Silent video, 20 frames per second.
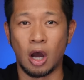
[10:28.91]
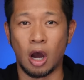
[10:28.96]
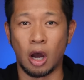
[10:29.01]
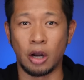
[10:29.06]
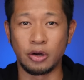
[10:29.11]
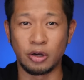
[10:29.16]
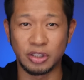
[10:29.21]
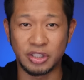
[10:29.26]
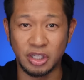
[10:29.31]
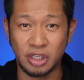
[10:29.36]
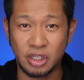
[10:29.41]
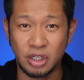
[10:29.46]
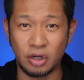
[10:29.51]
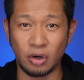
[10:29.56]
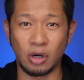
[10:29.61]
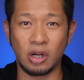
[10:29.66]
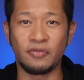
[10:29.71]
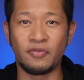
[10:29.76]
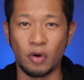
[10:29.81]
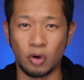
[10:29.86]
on your
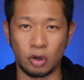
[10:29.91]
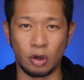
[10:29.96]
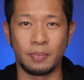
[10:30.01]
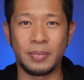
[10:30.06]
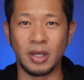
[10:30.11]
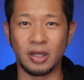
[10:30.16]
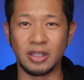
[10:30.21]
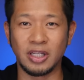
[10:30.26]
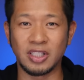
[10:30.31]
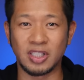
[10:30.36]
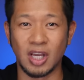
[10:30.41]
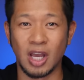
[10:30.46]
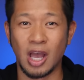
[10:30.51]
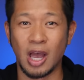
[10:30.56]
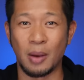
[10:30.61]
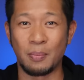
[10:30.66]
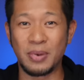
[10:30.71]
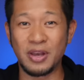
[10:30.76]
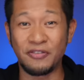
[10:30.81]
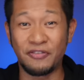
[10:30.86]
security vulnerabilities
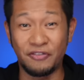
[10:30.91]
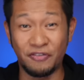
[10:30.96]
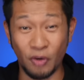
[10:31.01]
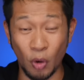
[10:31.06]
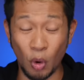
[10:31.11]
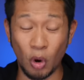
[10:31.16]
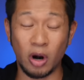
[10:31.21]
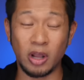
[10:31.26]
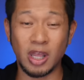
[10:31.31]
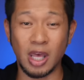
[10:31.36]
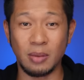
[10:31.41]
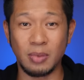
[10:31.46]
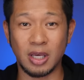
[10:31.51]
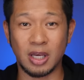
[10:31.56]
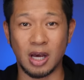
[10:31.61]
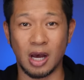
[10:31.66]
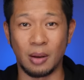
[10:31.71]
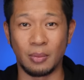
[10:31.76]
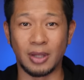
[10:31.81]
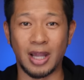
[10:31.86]
before they
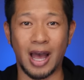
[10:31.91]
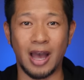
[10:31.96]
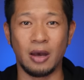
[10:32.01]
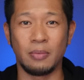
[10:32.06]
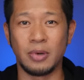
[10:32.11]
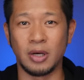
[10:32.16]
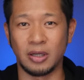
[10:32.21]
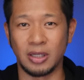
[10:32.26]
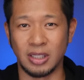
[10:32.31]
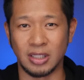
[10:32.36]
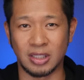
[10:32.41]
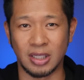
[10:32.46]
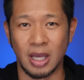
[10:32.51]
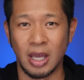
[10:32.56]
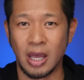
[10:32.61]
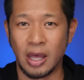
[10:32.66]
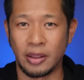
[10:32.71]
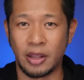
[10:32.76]
become liabilities.